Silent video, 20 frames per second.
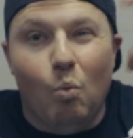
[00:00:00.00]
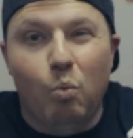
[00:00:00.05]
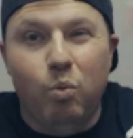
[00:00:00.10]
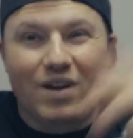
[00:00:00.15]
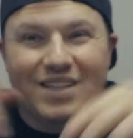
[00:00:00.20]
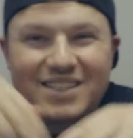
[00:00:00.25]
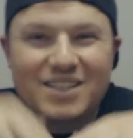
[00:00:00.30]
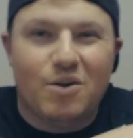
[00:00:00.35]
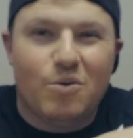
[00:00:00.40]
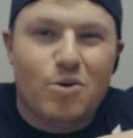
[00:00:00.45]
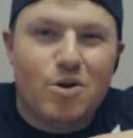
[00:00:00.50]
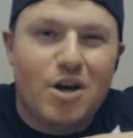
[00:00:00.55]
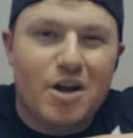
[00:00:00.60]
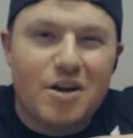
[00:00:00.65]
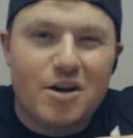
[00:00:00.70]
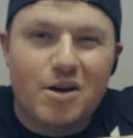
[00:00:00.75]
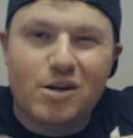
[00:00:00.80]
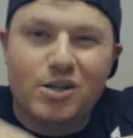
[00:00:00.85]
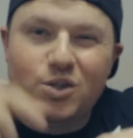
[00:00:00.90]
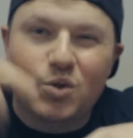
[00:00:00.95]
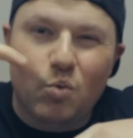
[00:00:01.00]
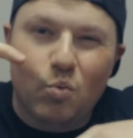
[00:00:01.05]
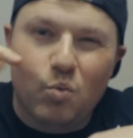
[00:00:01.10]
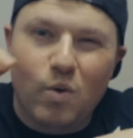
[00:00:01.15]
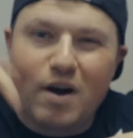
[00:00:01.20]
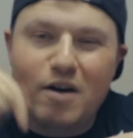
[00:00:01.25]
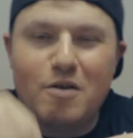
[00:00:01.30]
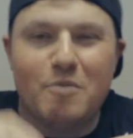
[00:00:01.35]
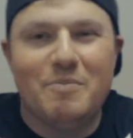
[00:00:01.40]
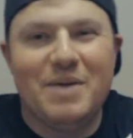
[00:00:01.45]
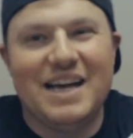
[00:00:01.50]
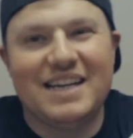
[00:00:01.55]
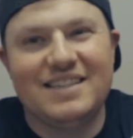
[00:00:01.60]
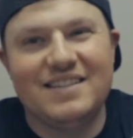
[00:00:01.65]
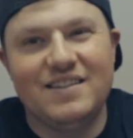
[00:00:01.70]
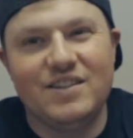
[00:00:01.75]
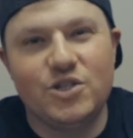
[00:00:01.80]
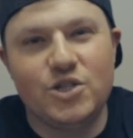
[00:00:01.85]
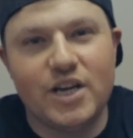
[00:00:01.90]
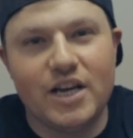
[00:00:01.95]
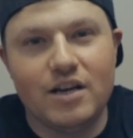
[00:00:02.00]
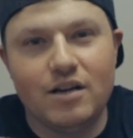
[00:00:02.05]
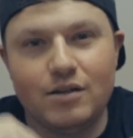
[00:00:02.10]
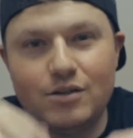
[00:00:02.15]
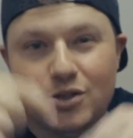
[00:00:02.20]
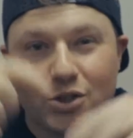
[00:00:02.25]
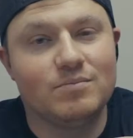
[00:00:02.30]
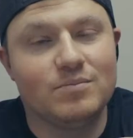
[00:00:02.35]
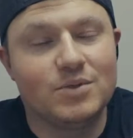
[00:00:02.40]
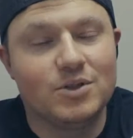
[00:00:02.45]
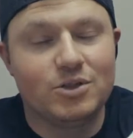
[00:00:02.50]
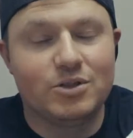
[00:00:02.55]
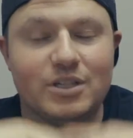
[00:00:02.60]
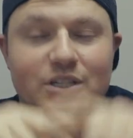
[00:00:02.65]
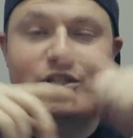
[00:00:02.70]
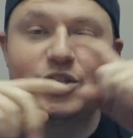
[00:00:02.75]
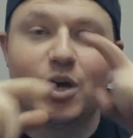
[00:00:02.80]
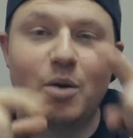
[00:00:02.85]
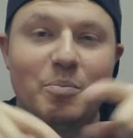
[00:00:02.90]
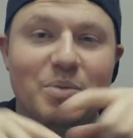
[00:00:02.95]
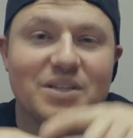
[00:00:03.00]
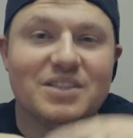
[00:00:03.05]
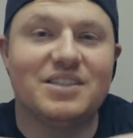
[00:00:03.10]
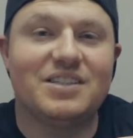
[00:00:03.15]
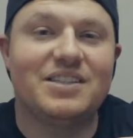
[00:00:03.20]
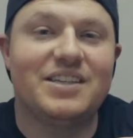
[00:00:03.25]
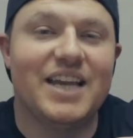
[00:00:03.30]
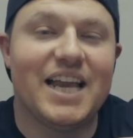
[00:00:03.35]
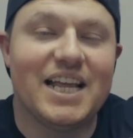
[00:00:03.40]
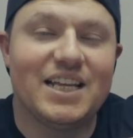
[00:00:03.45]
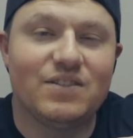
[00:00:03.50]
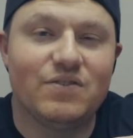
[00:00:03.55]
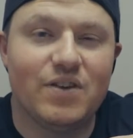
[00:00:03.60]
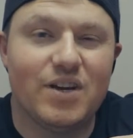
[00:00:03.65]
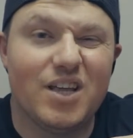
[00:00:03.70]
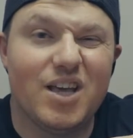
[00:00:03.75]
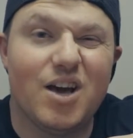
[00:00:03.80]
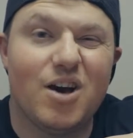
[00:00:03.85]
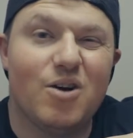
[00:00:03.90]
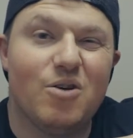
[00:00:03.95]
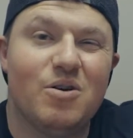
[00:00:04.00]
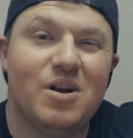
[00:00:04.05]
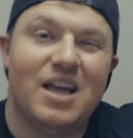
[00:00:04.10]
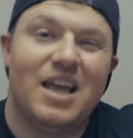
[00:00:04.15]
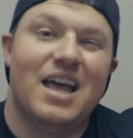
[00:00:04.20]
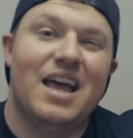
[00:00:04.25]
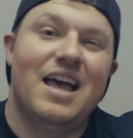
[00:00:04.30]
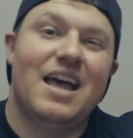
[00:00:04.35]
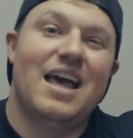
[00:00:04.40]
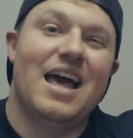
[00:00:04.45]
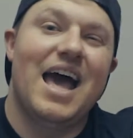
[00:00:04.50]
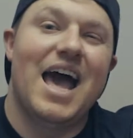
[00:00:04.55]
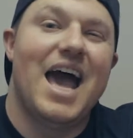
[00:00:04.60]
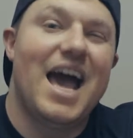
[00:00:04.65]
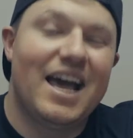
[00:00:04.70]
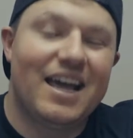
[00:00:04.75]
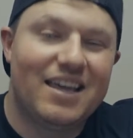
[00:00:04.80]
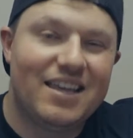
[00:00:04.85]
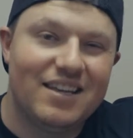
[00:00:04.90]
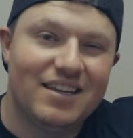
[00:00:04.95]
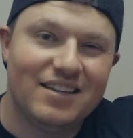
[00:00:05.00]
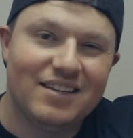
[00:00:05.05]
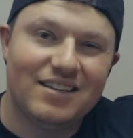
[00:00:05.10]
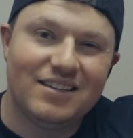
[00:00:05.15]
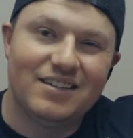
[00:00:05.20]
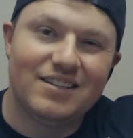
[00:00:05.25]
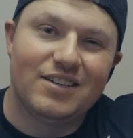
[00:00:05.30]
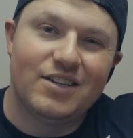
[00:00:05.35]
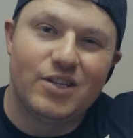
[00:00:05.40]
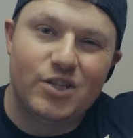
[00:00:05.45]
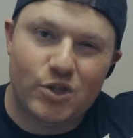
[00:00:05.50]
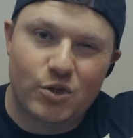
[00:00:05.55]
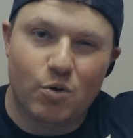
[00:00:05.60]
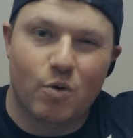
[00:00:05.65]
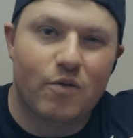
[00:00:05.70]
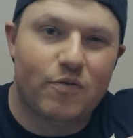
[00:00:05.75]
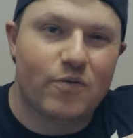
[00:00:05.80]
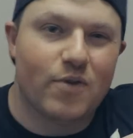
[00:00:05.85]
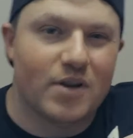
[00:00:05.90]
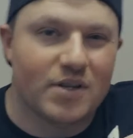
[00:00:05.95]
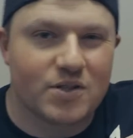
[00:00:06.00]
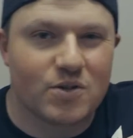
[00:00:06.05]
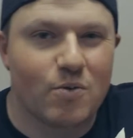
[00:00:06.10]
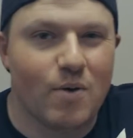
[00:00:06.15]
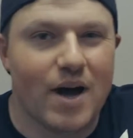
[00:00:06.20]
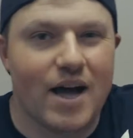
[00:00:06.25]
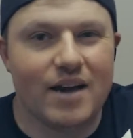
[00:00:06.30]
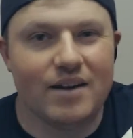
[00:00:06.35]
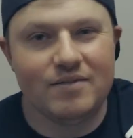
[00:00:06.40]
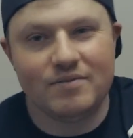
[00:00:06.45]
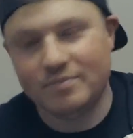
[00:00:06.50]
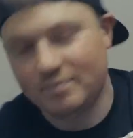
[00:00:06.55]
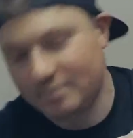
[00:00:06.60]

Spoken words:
What's going on, nerds? Welcome back to the channel. So let's jump into today's video. Hack your front squat.